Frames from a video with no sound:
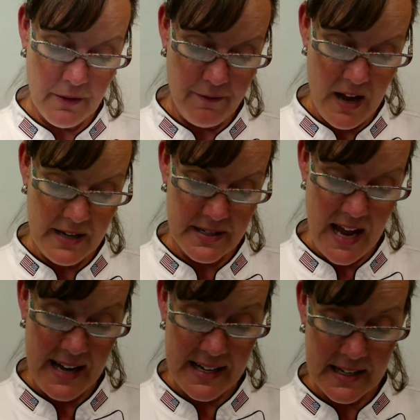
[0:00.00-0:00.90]
fine
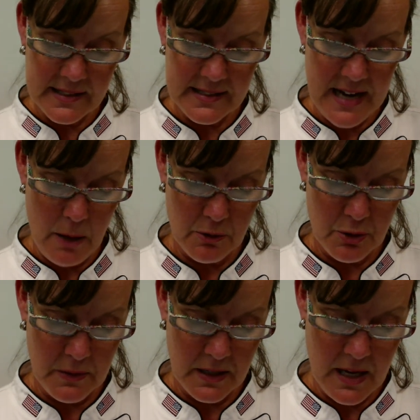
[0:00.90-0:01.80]
dining
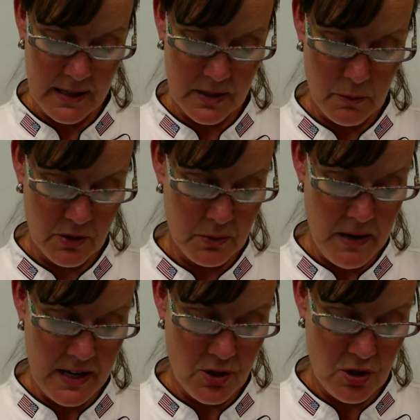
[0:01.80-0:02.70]
establishment customers
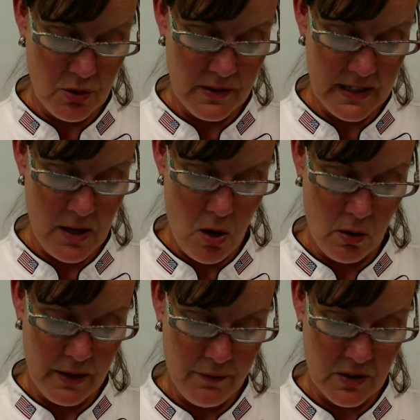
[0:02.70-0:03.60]
may choose it
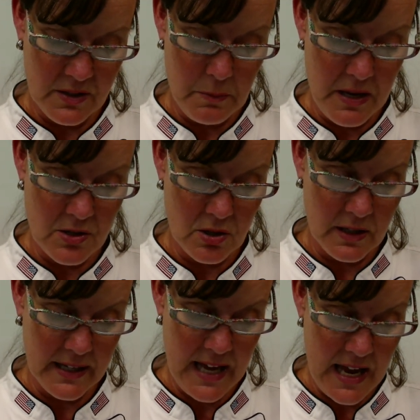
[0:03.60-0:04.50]
only for special
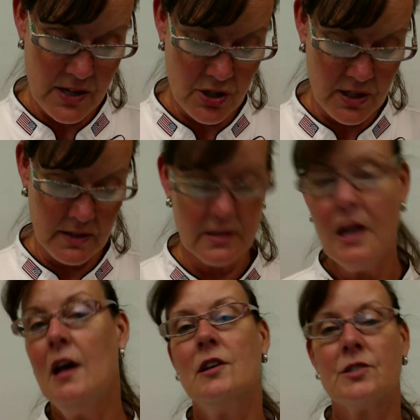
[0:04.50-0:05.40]
occasions.
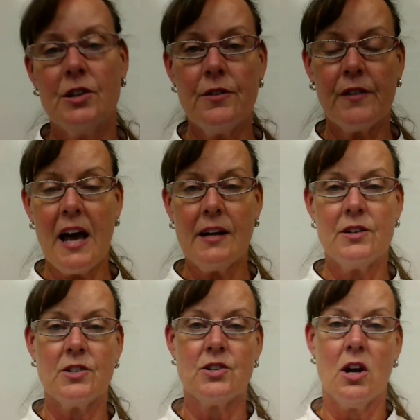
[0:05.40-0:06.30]
So you've got
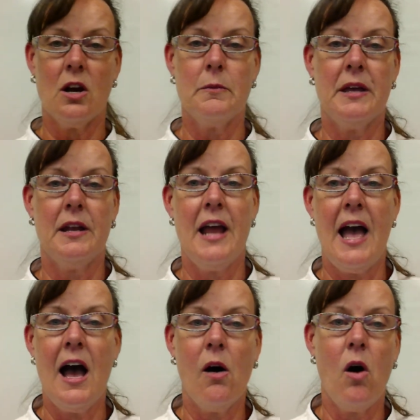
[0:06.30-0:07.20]
to determine
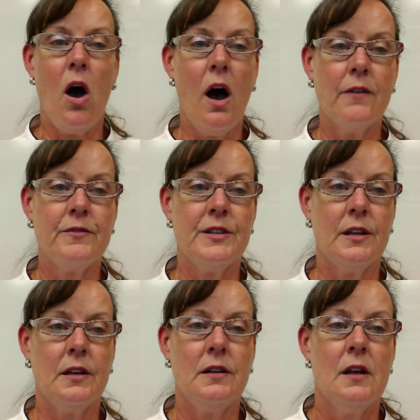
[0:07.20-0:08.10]
how
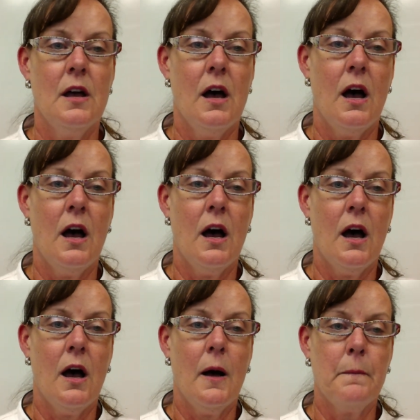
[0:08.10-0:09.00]

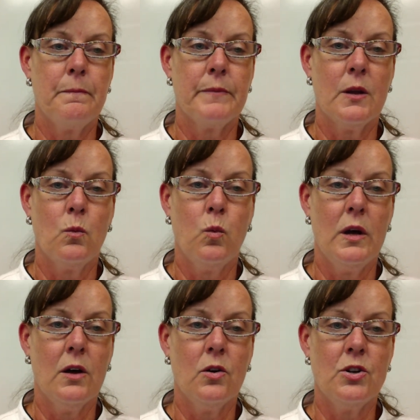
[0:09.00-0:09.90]
often
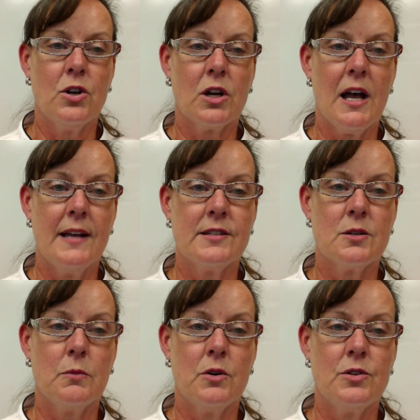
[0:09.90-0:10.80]
will your
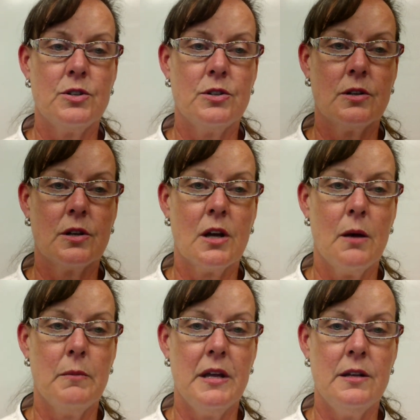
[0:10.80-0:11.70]
customers
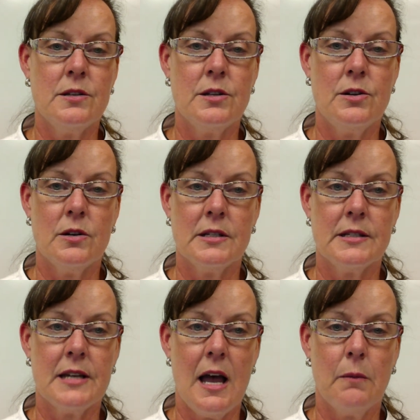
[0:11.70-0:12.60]
come into your
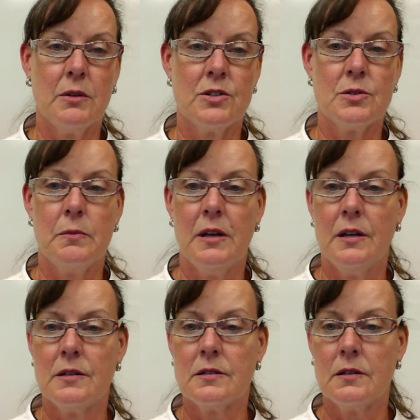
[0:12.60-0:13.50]

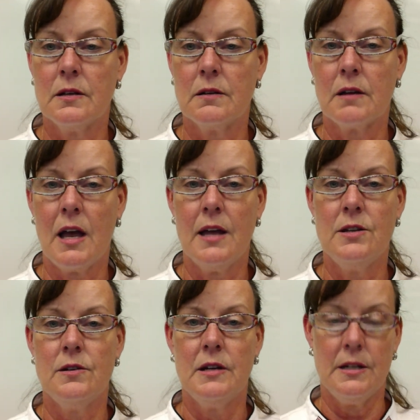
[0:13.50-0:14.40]
establishment, okay?
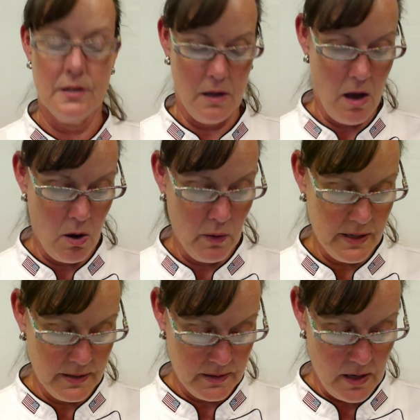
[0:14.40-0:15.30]
You need to
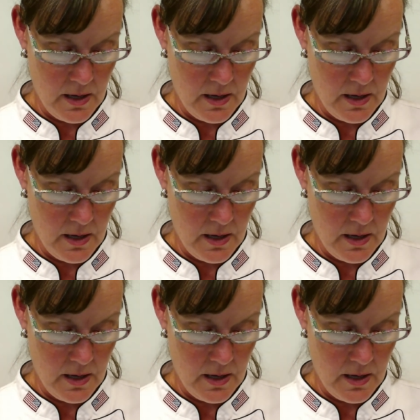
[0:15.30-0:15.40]
always